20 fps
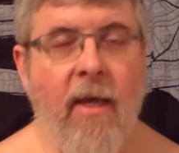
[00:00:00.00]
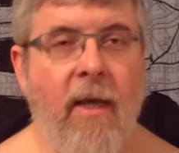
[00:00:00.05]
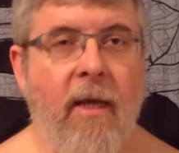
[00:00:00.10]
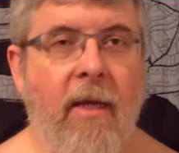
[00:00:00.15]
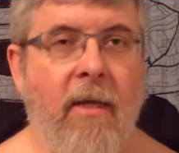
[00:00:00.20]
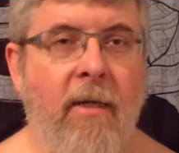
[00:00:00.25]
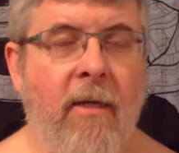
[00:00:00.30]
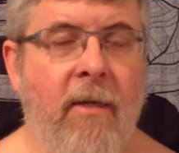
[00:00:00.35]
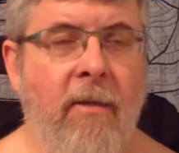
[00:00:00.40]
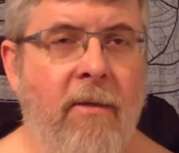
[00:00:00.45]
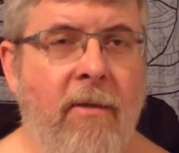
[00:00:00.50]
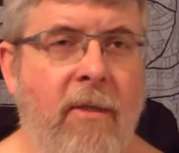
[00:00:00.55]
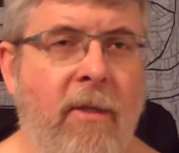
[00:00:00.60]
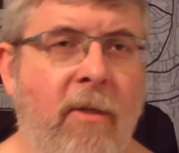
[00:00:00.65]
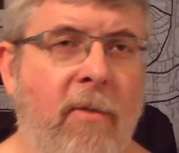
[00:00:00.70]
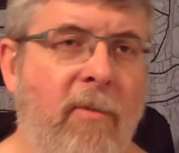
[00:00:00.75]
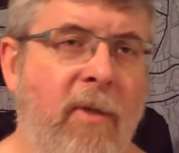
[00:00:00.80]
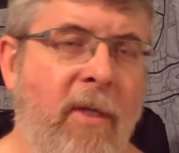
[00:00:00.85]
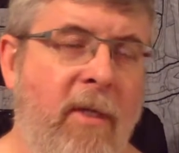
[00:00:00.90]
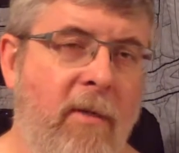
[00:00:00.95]
And another
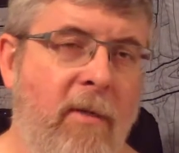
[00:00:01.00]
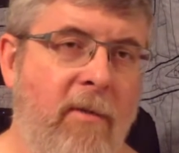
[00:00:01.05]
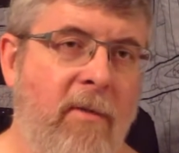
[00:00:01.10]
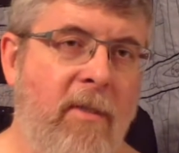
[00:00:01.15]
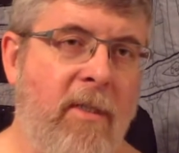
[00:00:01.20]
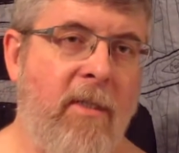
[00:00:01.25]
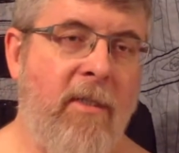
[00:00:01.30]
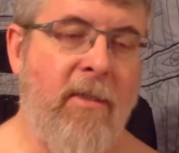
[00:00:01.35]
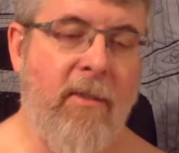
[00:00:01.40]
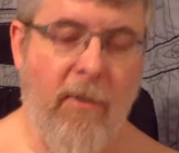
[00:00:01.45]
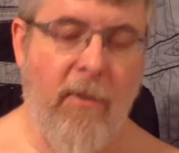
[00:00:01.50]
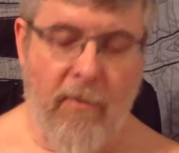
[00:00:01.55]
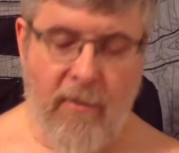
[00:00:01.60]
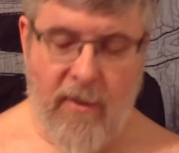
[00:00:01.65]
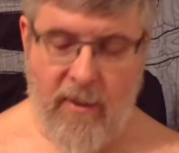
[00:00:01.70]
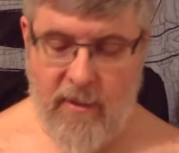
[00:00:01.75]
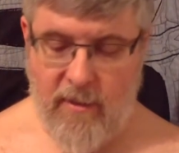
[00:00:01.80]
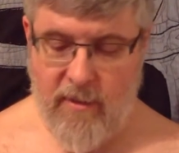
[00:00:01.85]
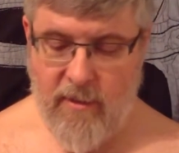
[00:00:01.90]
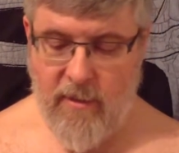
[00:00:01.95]
term we use is
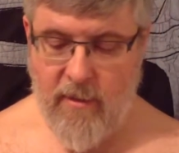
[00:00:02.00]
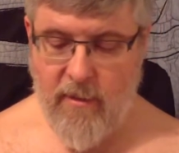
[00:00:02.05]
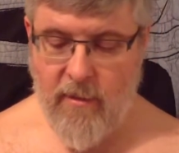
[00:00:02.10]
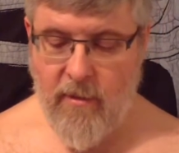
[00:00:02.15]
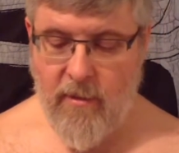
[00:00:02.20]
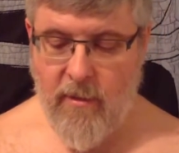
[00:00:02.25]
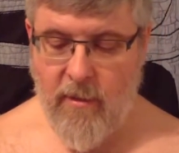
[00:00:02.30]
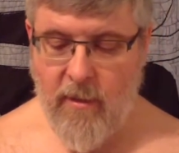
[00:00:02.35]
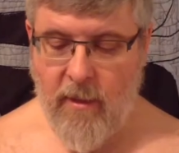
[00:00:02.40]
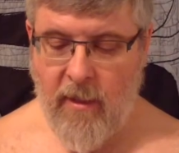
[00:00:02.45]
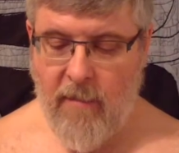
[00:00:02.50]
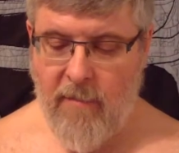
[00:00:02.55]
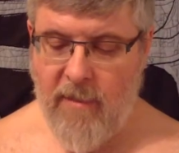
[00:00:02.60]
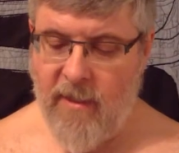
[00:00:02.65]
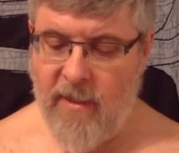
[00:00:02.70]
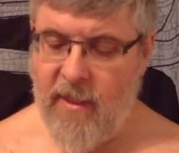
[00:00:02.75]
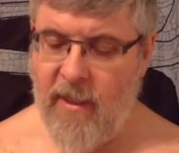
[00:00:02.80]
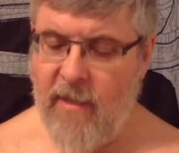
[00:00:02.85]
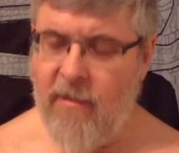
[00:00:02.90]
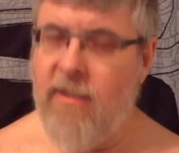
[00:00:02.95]
units.
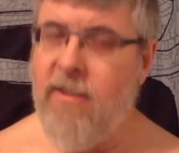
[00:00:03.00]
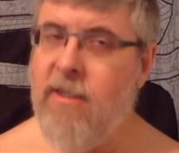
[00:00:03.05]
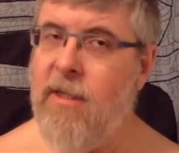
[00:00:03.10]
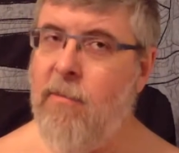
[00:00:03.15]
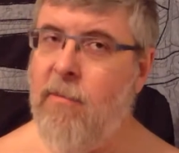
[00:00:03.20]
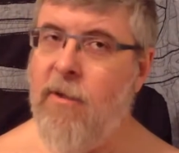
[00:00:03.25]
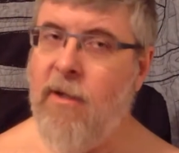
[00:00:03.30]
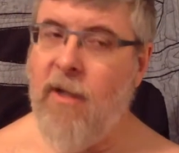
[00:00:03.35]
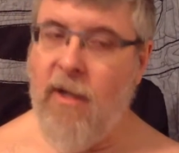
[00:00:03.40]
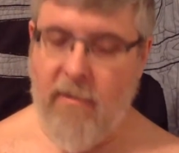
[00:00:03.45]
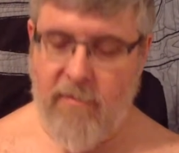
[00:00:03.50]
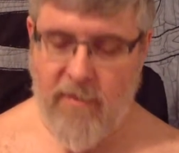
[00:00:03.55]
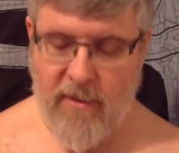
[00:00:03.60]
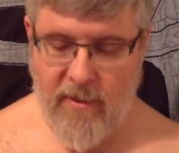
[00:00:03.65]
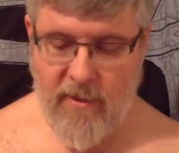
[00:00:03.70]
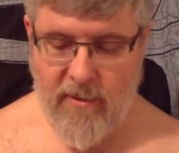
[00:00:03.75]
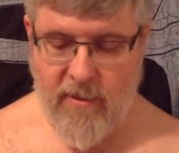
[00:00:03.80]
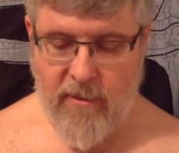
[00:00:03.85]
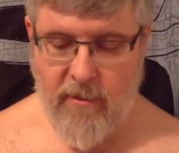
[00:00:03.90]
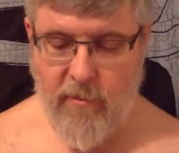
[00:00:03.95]
In counting separate
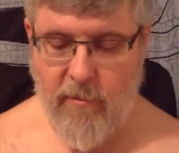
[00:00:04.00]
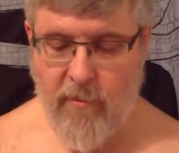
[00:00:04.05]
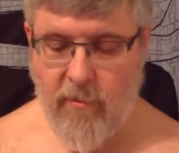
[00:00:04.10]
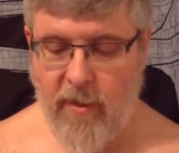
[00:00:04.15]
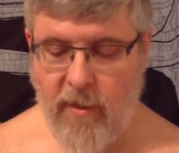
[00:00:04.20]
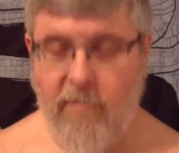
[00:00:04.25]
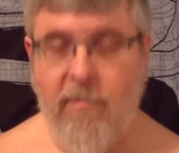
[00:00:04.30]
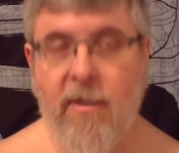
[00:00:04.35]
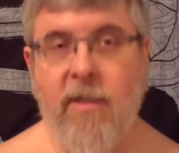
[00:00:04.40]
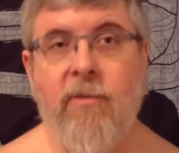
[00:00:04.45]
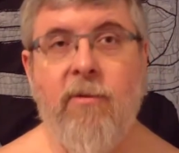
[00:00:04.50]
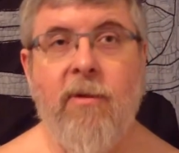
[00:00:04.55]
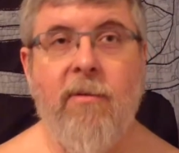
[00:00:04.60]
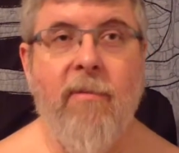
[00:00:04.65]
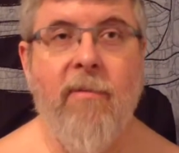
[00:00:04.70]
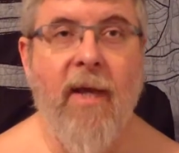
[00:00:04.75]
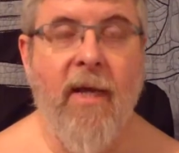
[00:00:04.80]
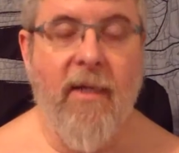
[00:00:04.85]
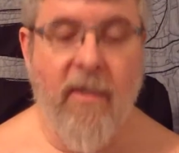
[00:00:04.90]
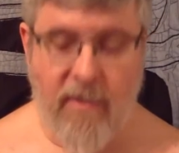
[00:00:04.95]
objects or in measuring
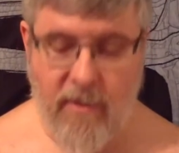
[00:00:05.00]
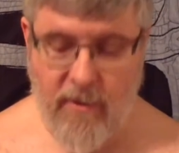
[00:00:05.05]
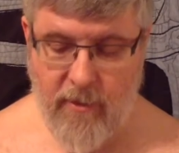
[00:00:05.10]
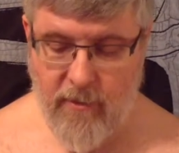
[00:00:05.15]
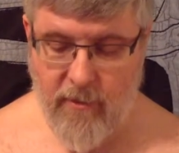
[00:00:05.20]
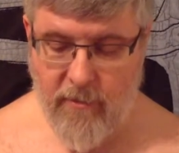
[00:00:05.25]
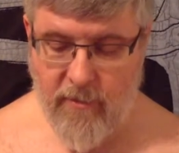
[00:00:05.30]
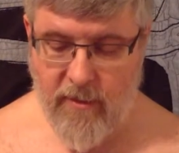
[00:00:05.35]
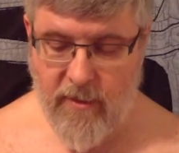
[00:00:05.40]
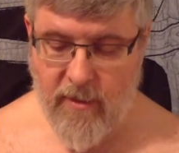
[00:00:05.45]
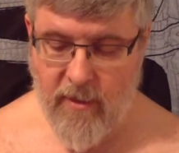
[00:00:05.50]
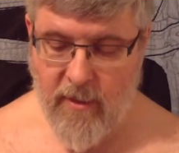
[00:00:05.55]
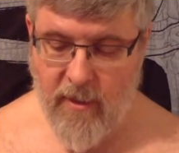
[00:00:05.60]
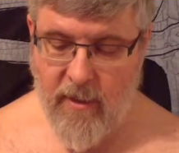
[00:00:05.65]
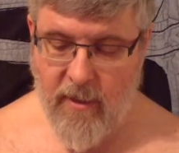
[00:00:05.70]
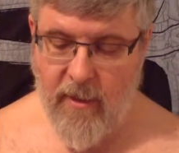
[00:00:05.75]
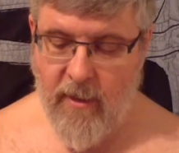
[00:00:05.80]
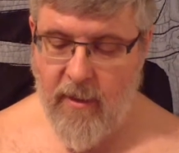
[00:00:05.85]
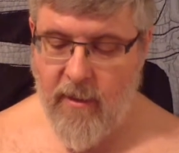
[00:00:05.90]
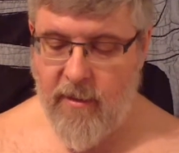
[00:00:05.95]
magnitudes,
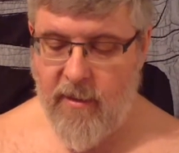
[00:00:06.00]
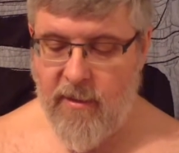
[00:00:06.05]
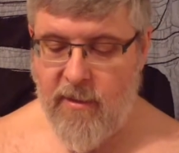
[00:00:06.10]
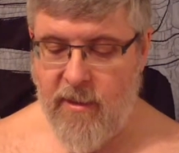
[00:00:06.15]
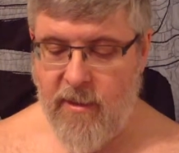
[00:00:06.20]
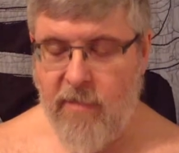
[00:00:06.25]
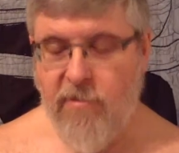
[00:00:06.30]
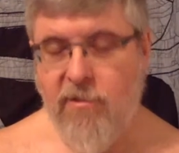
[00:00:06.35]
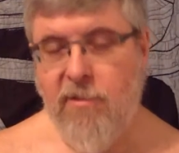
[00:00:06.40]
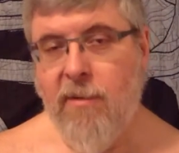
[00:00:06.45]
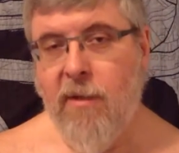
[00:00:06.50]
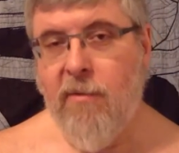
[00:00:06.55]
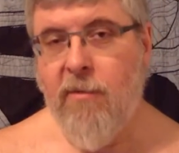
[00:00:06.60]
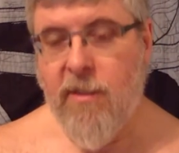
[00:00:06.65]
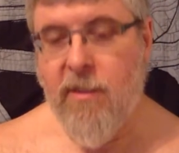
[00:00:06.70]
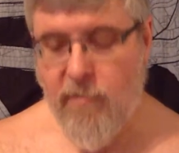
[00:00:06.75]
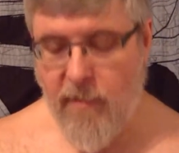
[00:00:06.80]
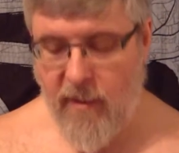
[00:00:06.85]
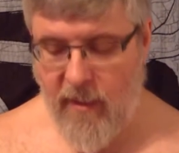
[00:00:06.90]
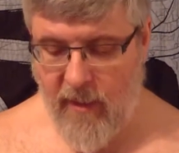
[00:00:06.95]
the standards by
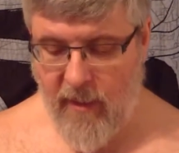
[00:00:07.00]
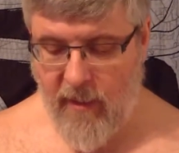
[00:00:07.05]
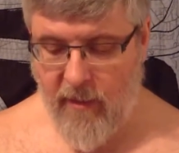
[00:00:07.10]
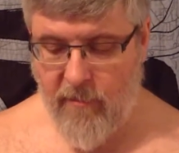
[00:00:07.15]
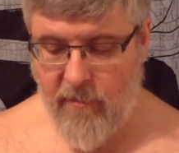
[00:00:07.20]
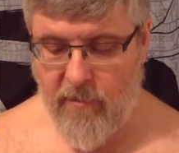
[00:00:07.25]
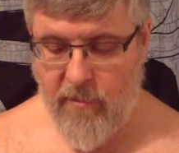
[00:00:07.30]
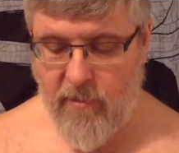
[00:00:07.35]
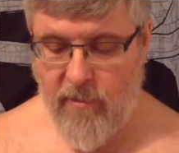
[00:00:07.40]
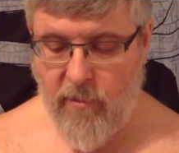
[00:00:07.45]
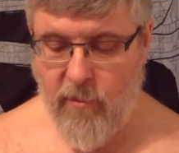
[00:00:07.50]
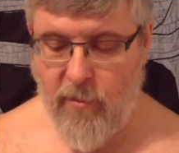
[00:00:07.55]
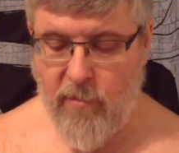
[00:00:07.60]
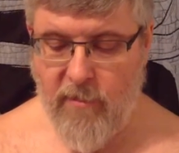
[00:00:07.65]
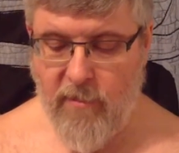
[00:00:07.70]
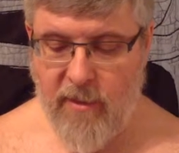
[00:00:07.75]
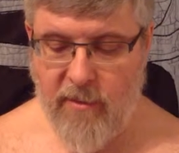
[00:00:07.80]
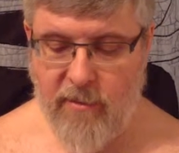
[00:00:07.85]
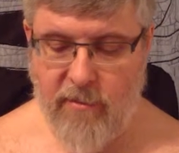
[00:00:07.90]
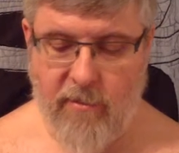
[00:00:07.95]
which we count or
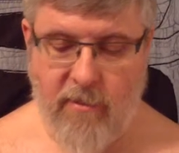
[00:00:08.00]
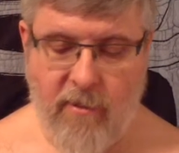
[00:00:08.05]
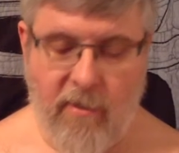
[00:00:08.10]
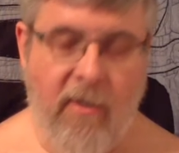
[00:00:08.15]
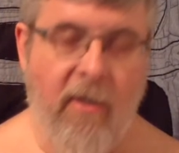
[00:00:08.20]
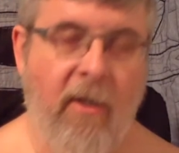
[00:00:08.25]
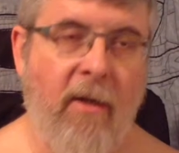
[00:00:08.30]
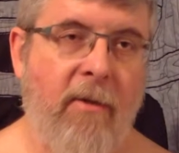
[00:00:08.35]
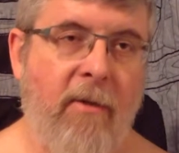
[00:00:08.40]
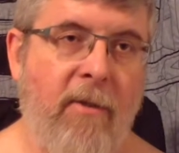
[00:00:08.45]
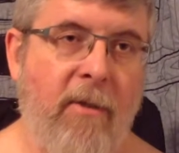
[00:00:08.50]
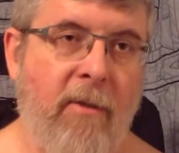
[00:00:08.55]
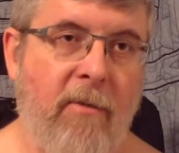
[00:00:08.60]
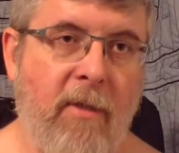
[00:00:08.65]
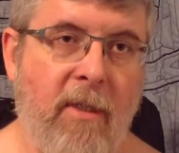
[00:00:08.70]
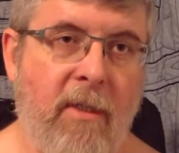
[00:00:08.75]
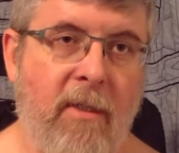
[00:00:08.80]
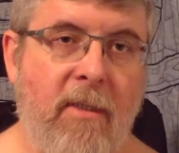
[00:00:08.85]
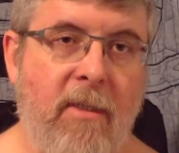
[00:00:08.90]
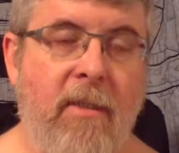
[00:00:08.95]
measure are called
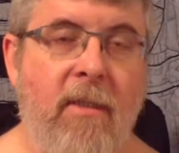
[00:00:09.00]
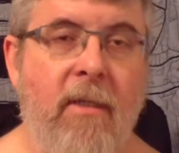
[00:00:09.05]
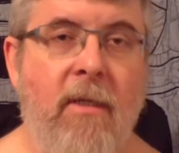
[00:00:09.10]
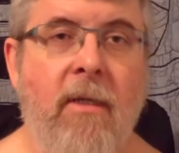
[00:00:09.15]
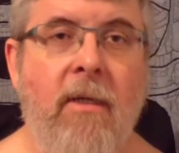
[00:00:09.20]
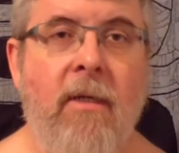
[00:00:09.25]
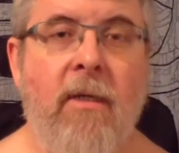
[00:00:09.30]
units.